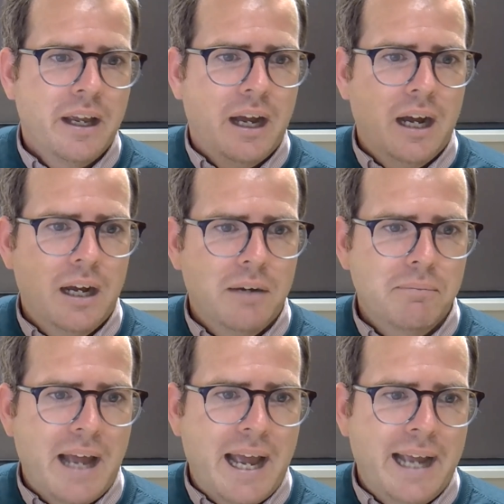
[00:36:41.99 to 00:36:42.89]

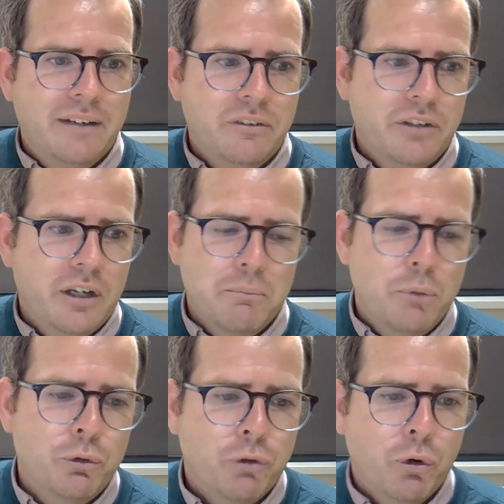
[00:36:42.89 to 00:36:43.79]
um, and you know
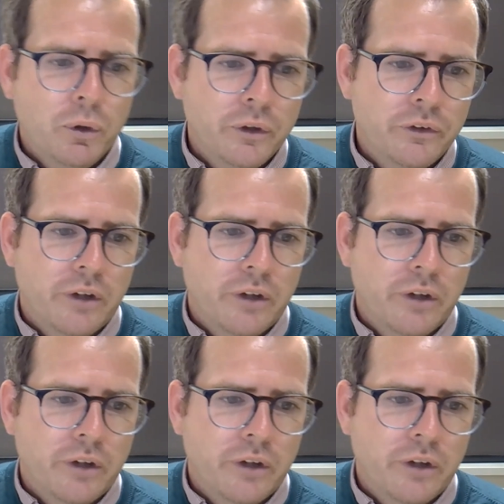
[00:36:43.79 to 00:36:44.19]
move forward.